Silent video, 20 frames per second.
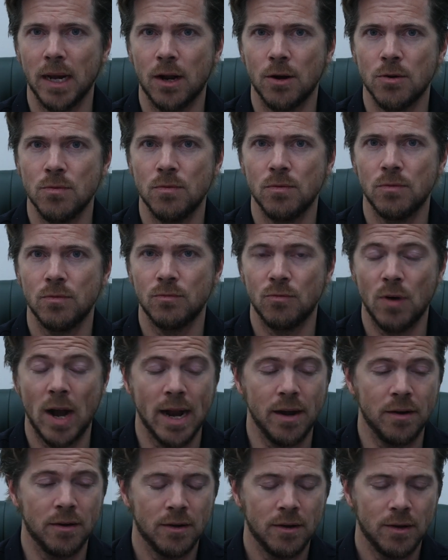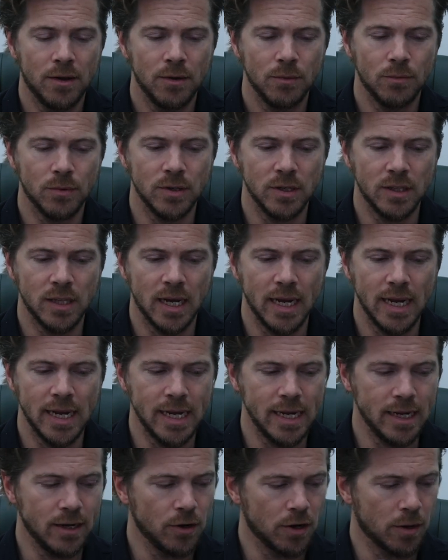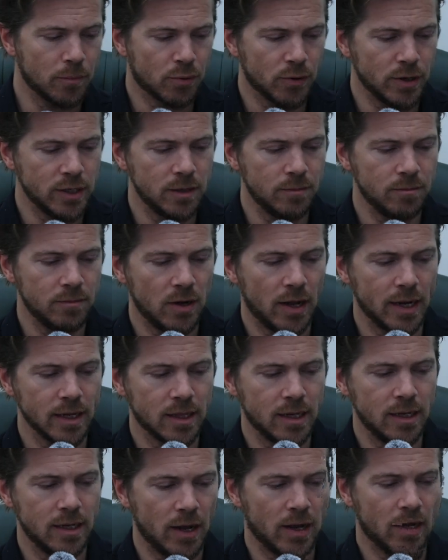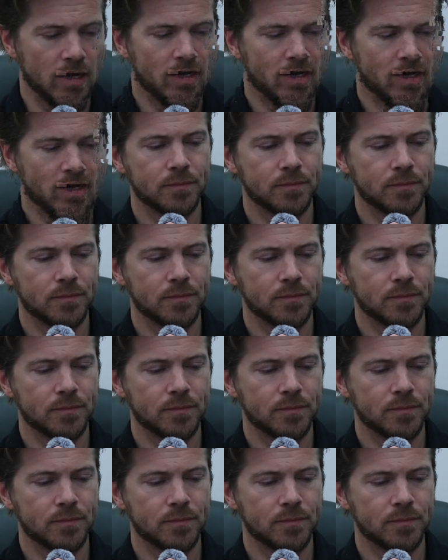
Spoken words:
below red was that he got a prism like this,